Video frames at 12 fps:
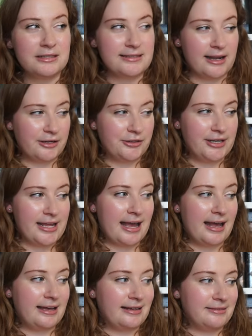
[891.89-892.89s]
the set I already
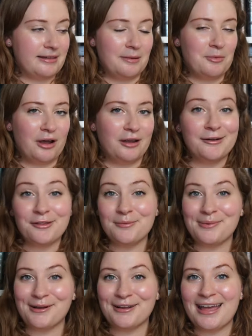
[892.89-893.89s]
had and then I bought another
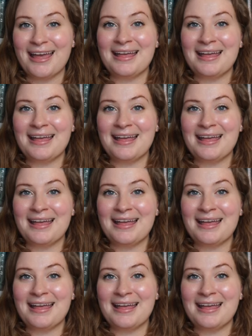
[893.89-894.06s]
book